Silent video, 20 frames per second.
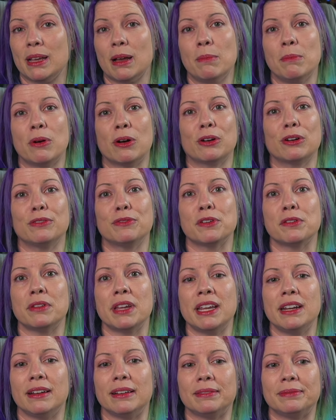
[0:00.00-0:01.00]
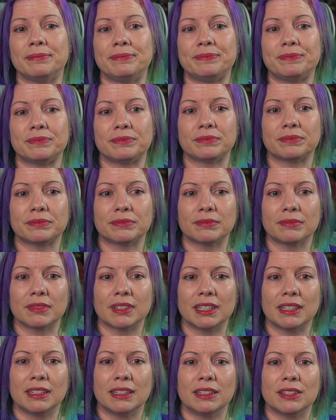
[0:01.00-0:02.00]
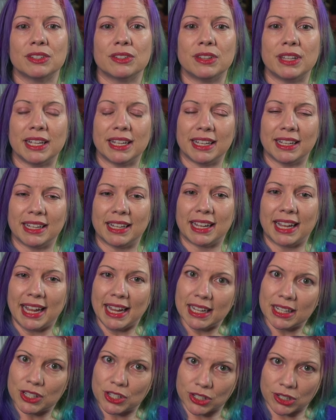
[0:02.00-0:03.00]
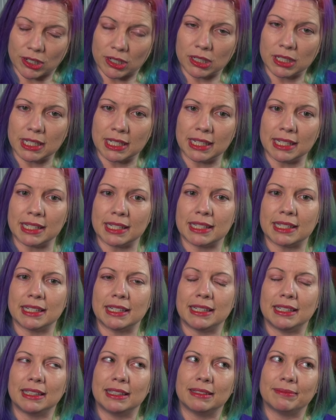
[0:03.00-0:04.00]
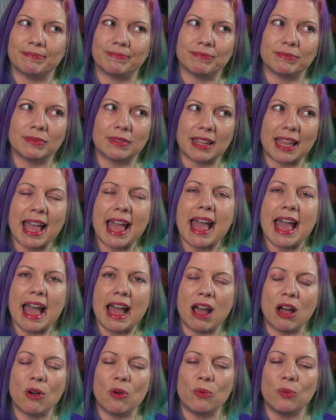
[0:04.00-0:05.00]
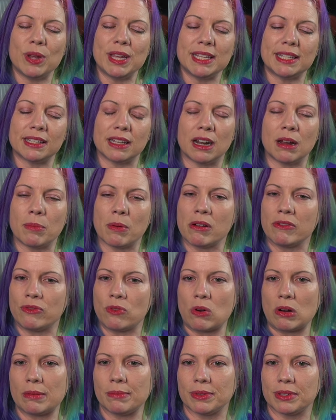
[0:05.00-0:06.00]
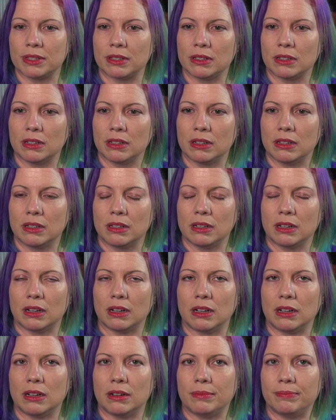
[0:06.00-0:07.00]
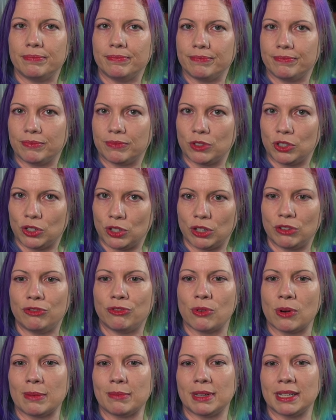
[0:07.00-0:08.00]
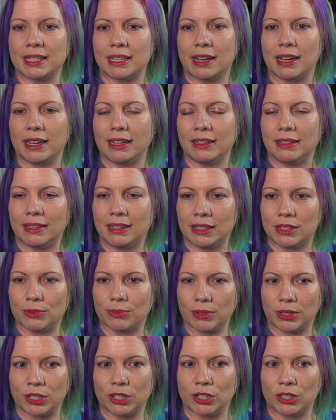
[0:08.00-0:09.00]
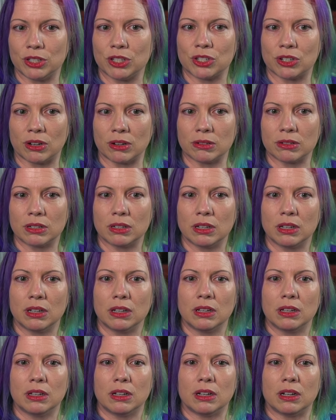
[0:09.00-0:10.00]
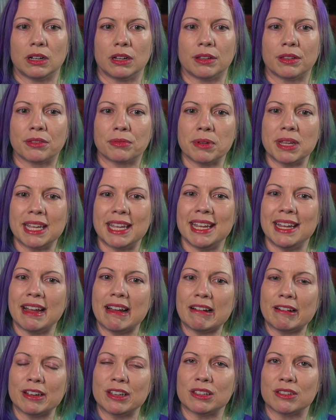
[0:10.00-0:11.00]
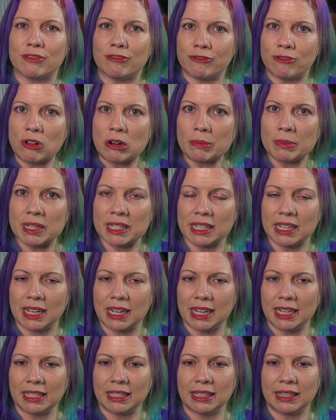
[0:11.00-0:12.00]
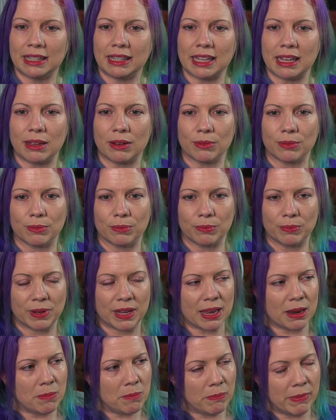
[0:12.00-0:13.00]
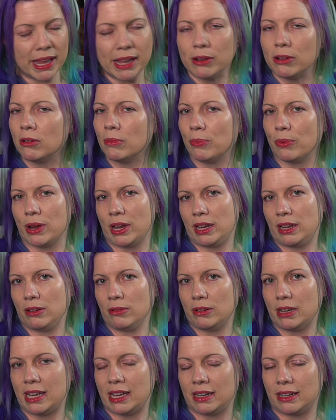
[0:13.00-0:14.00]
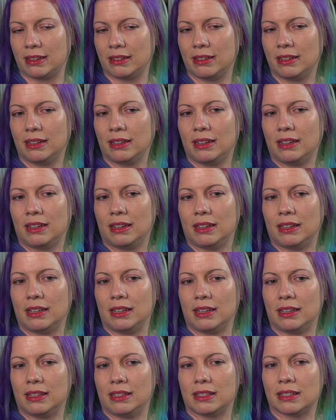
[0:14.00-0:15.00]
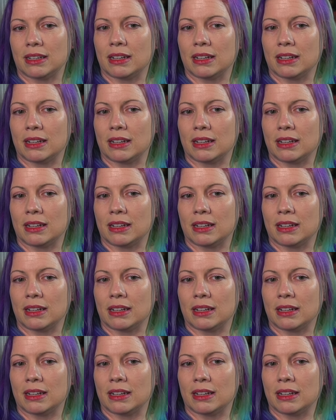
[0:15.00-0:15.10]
part of your data. So the answer is how we set up our forms. Good form design is a really good start. 3 key areas of form design that can make or break your data is